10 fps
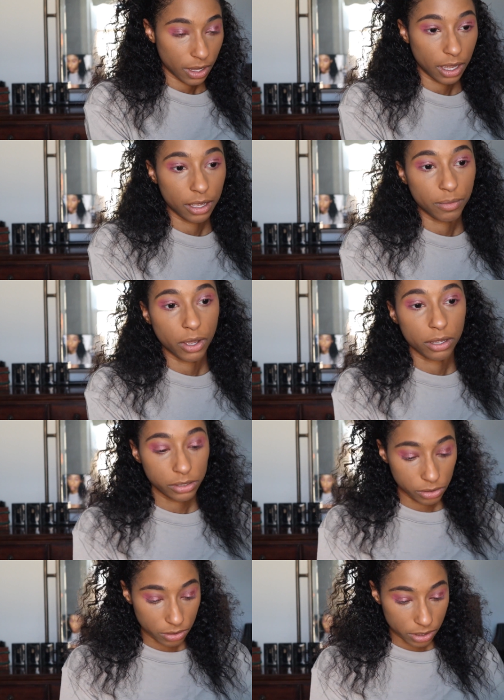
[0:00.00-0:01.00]
I'm
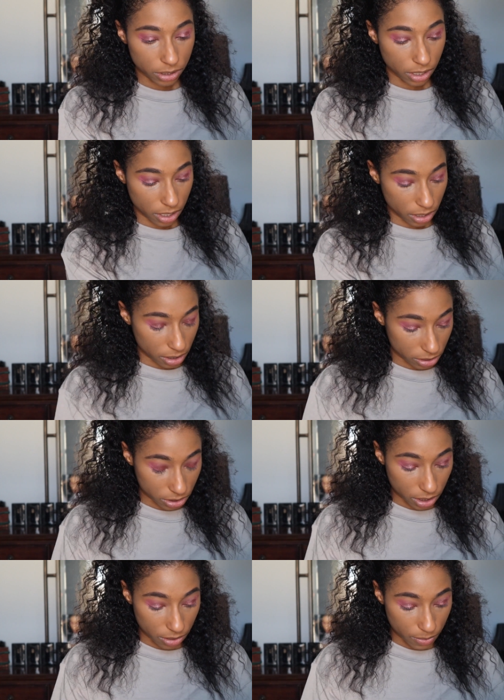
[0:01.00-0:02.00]
also going to take the
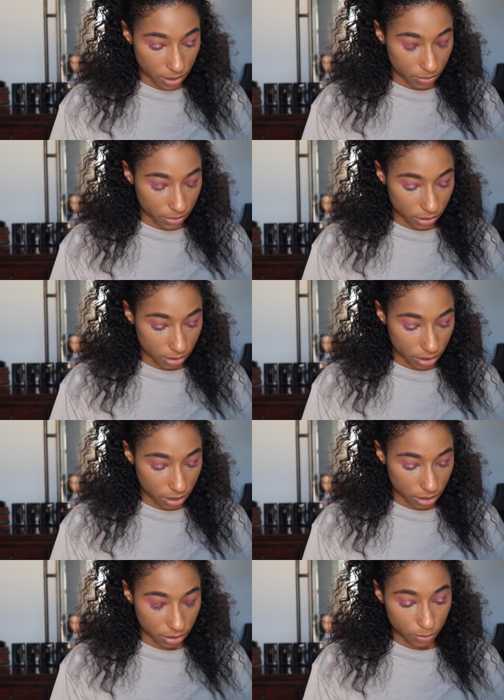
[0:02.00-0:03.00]
shade Pink Mystique
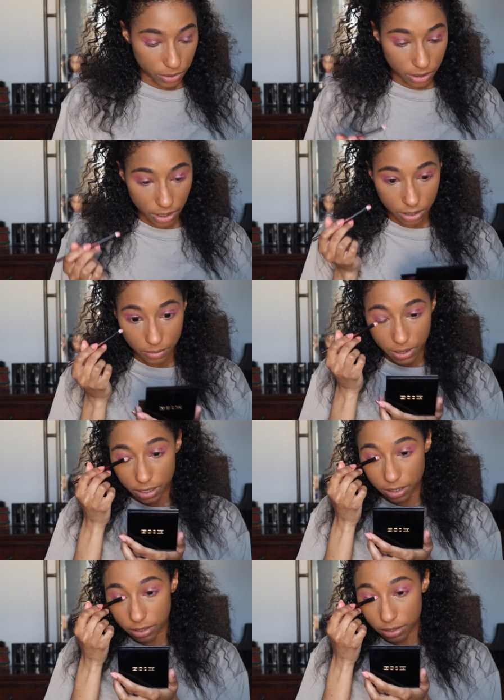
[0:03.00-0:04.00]
and put that in
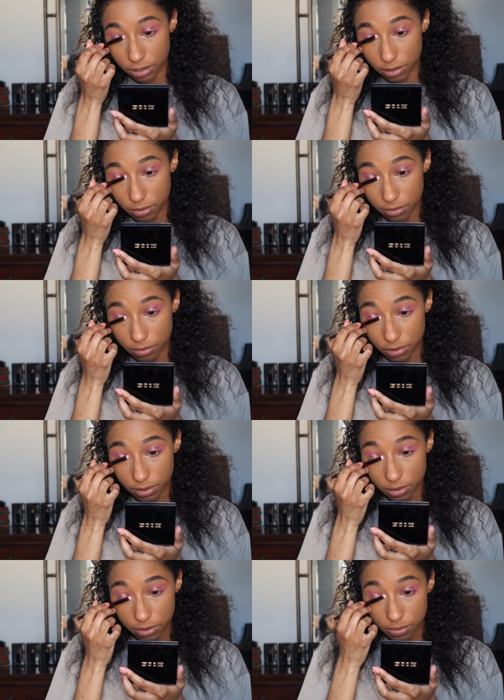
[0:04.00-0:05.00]
my inner
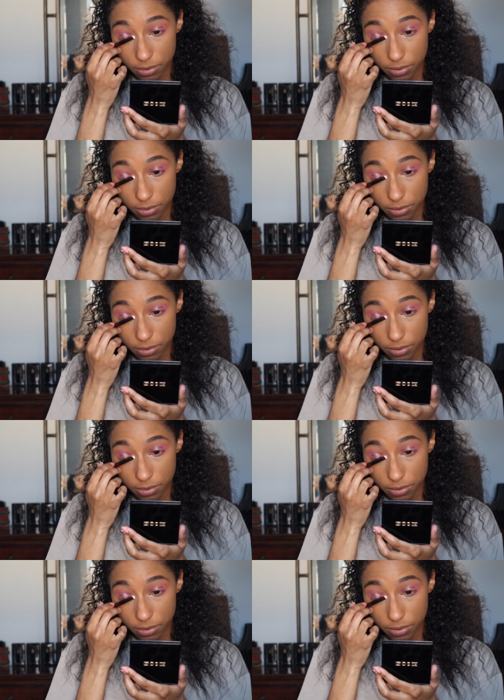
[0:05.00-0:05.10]
corner as